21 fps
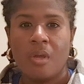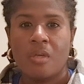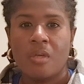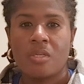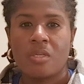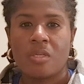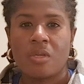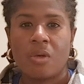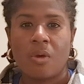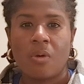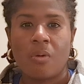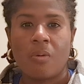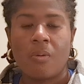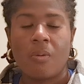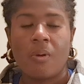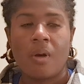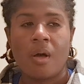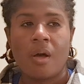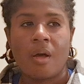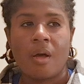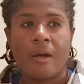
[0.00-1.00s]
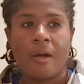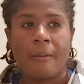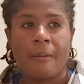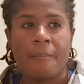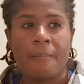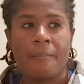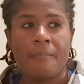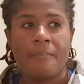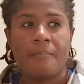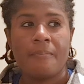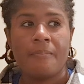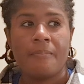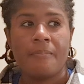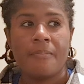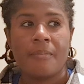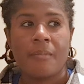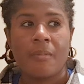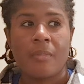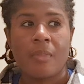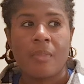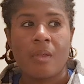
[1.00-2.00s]
So, um,
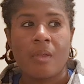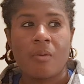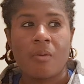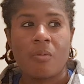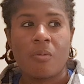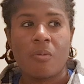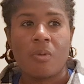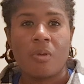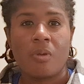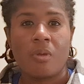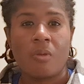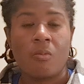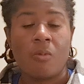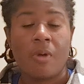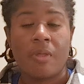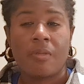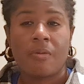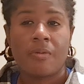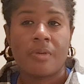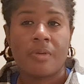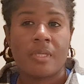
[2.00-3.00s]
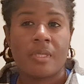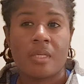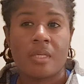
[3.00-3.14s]
whether it's